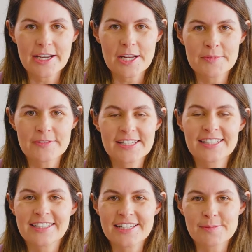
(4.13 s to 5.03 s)
and I'm a
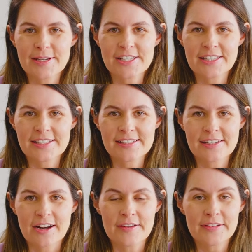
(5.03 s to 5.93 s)
fertility
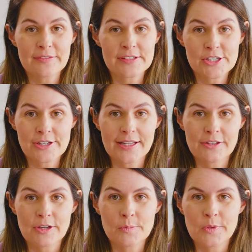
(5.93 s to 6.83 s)
specialist at IVF
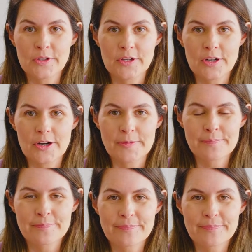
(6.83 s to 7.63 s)
Australia in Wollongong.